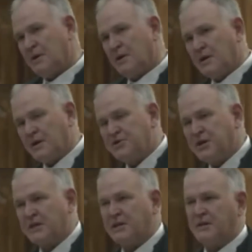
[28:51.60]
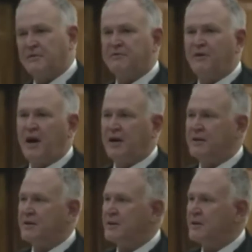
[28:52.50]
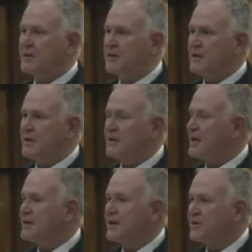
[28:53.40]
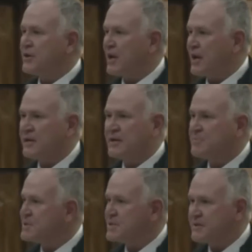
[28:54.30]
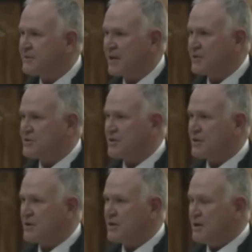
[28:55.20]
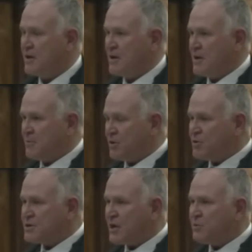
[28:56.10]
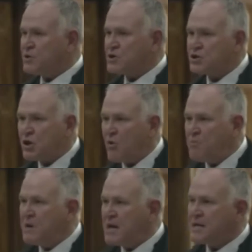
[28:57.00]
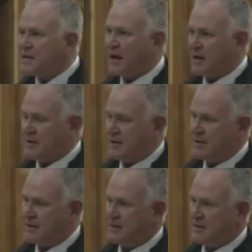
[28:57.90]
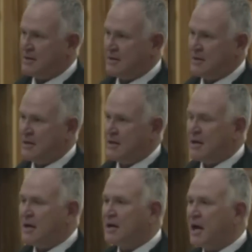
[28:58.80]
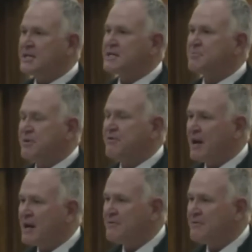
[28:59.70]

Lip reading: reject it and find that he did not act in a perceived danger. Because that would so militate against the prevailing